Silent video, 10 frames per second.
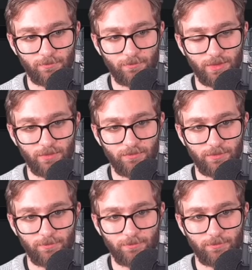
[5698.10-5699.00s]
Beautiful.
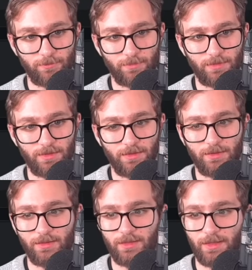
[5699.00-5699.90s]

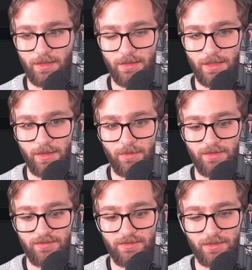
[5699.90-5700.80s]
And now
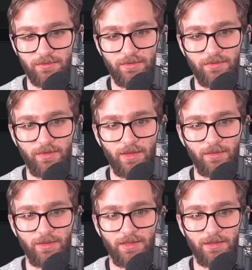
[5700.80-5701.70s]
instead of the
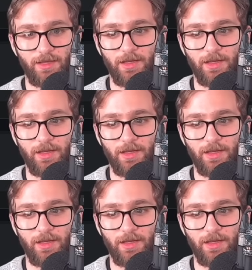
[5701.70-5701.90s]
following